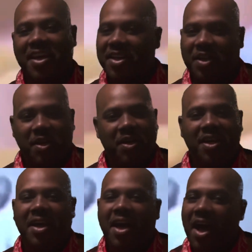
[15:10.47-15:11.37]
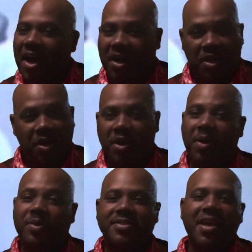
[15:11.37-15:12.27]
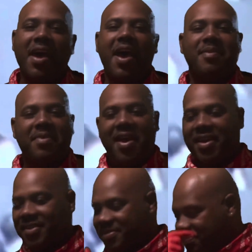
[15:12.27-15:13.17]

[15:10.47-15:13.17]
a good old time, right?